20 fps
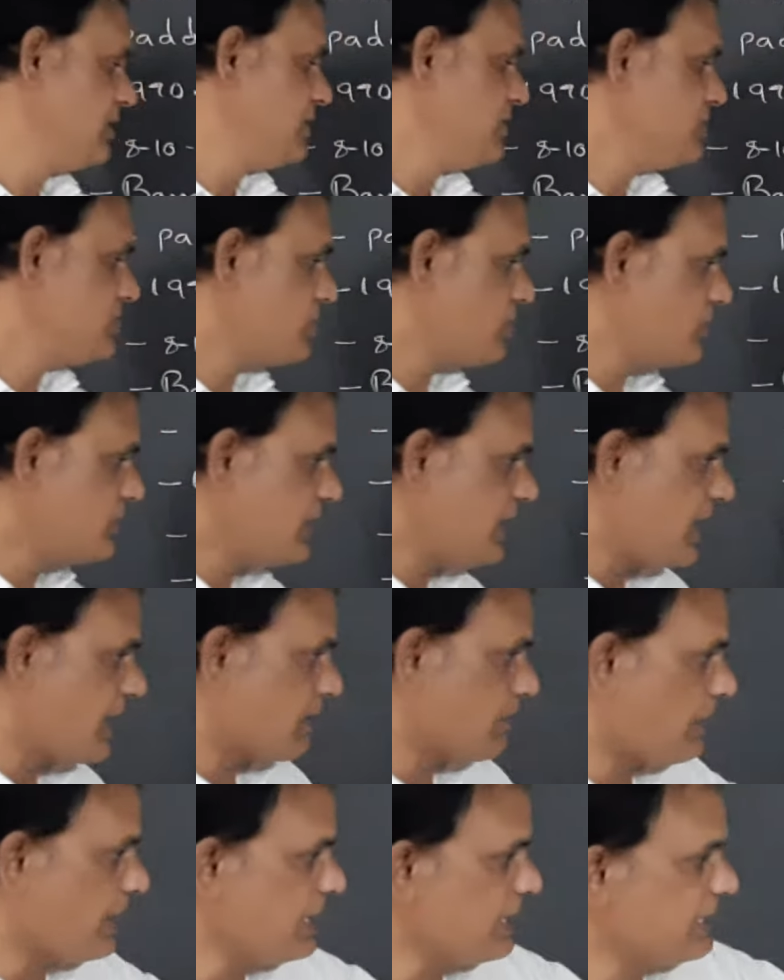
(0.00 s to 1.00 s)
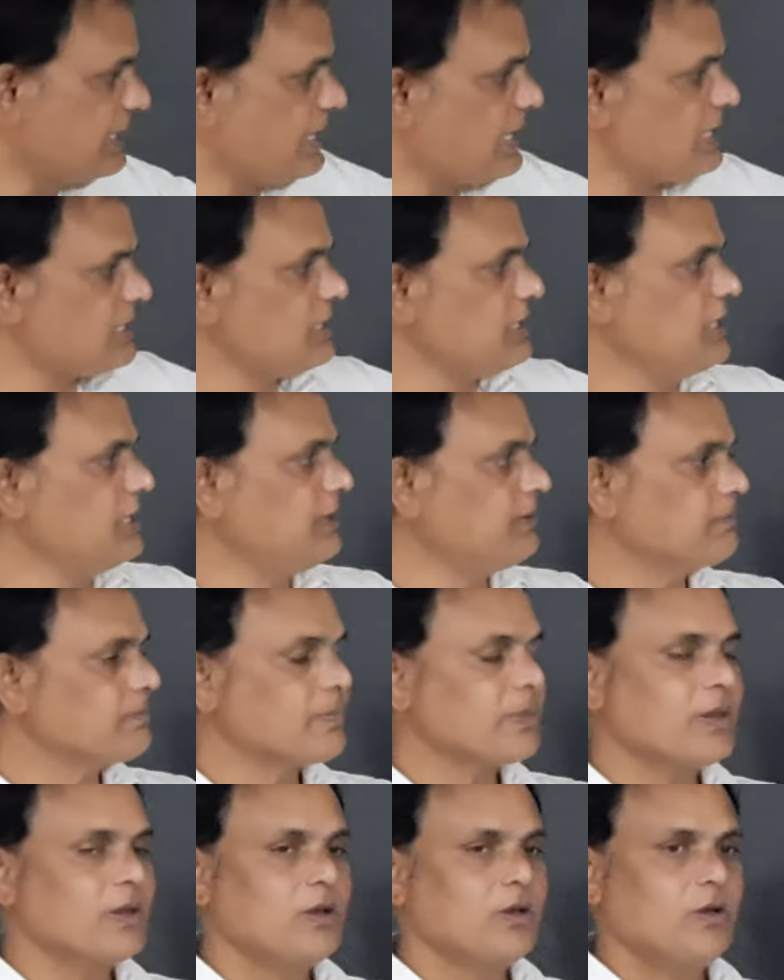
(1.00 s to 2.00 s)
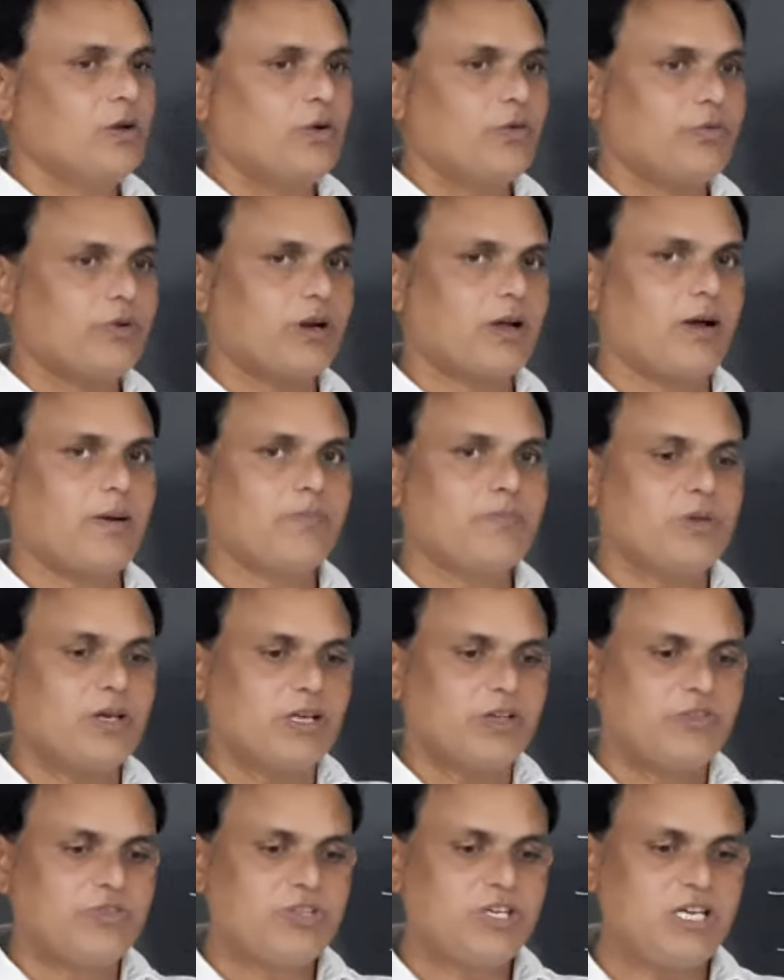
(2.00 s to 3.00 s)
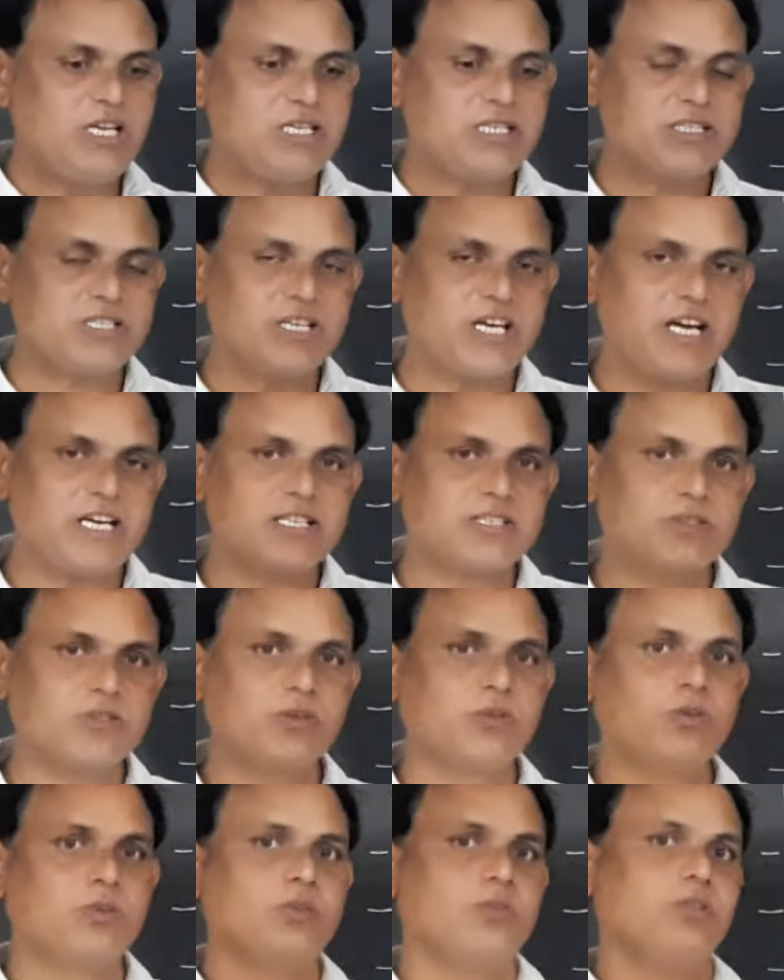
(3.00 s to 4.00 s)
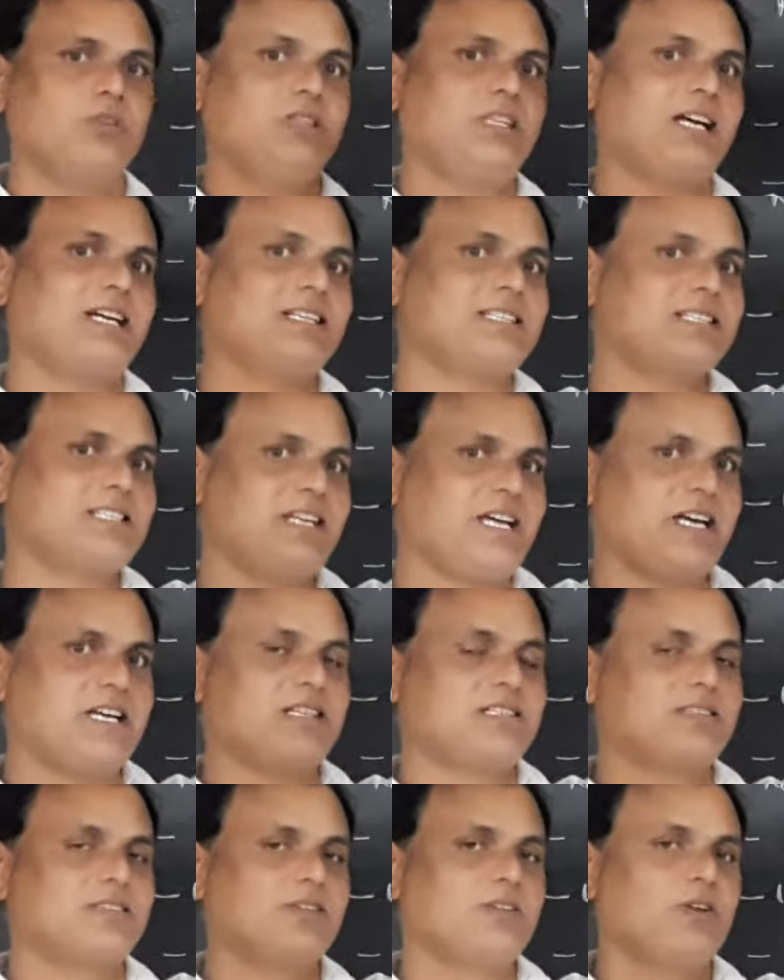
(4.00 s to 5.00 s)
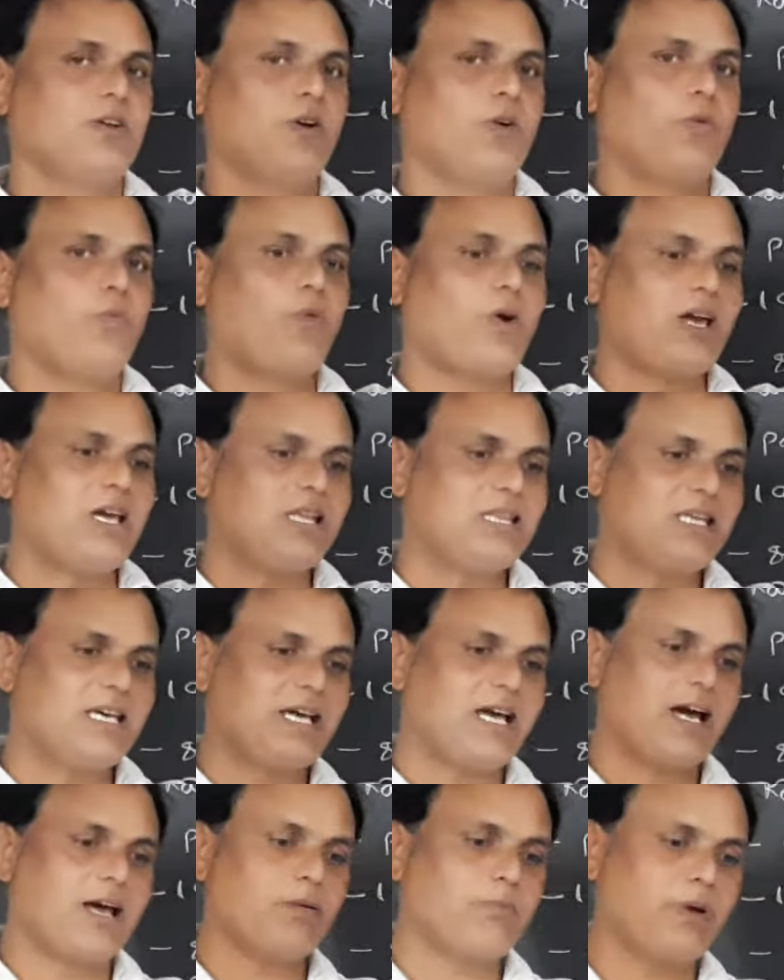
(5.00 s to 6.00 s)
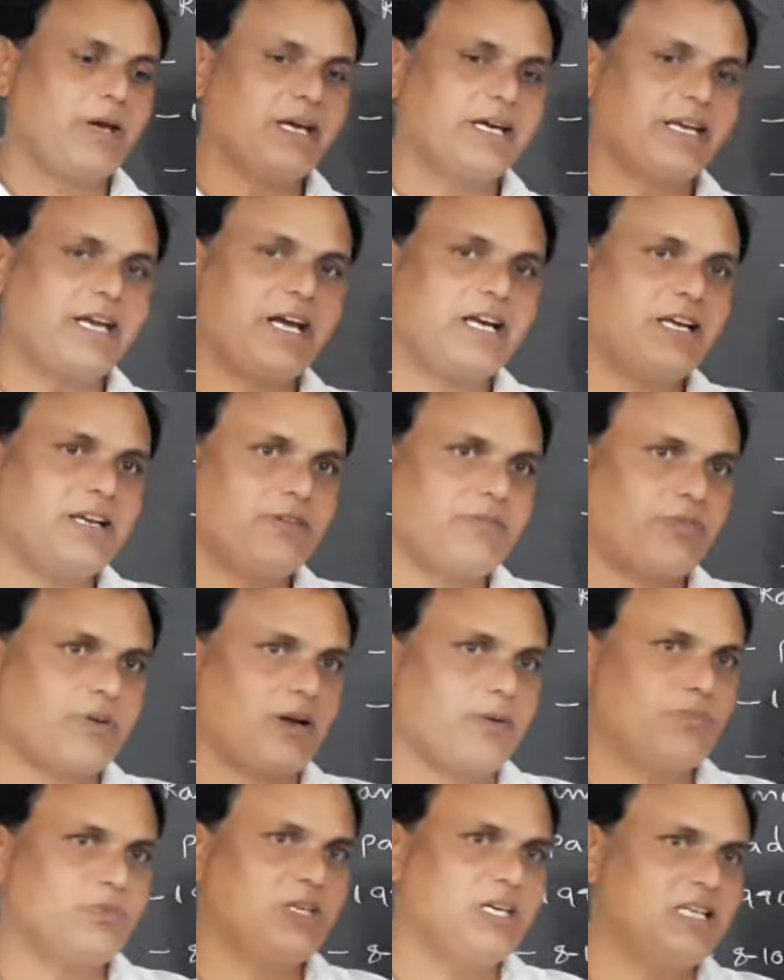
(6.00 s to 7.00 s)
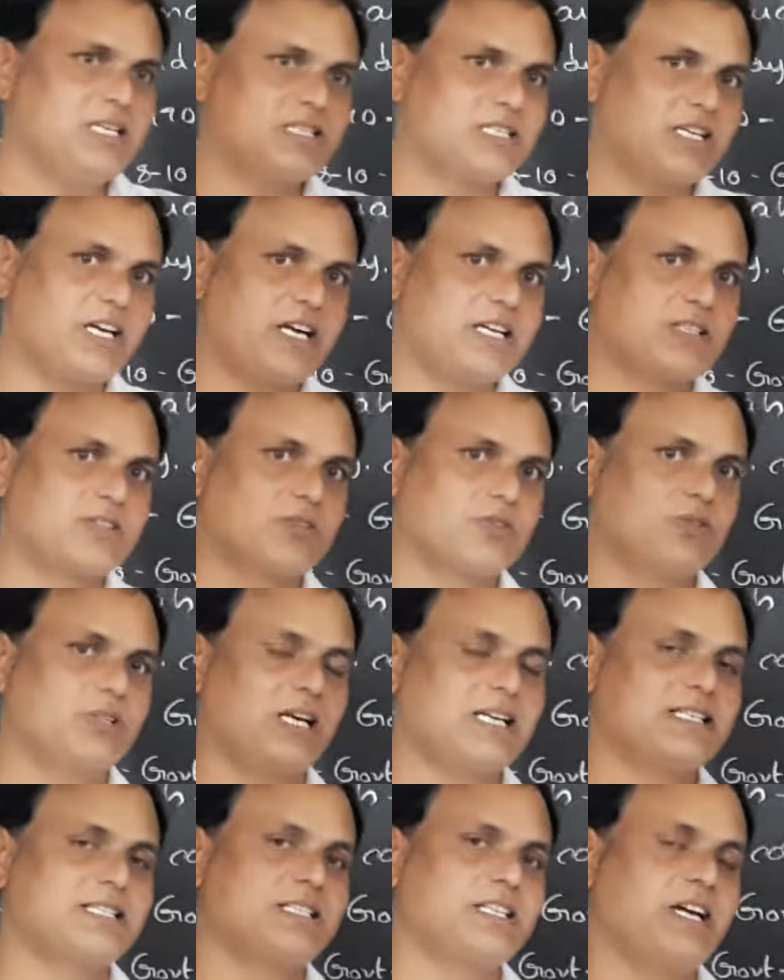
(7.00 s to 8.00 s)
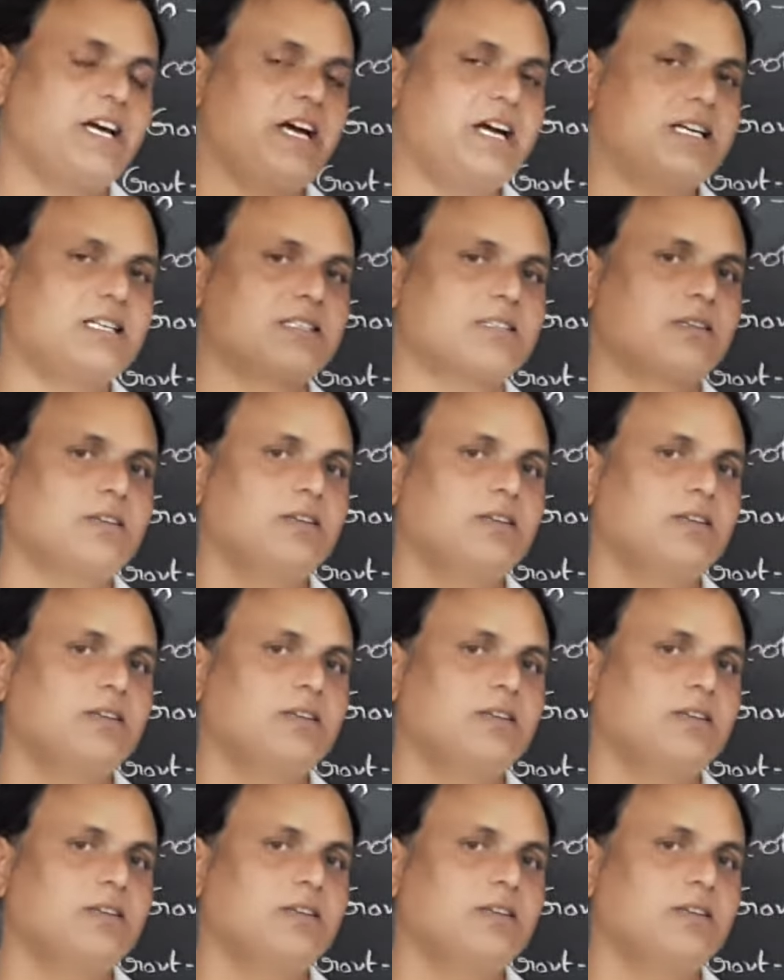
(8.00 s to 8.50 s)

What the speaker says: So they are migrating from these states to that states. Why they are migrating from these states to that states?